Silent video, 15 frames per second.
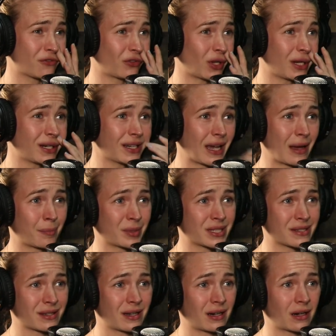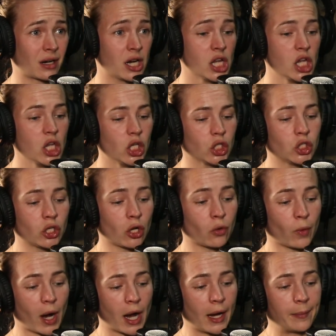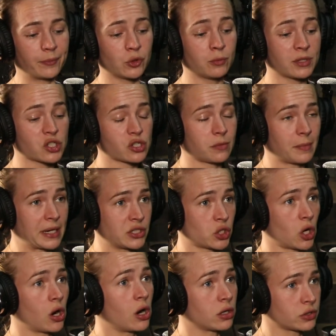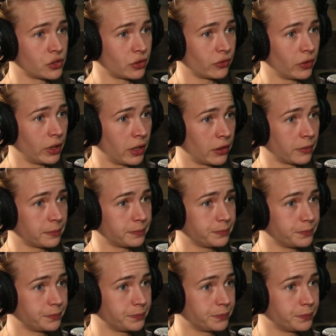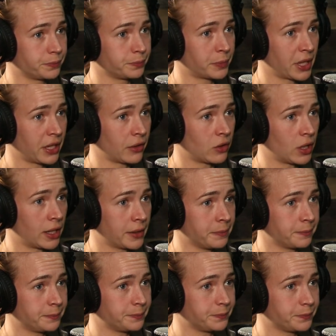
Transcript: Yeah, so much flooding happens there. You know, you mentioned my dogs earlier. Buddy and Clyde.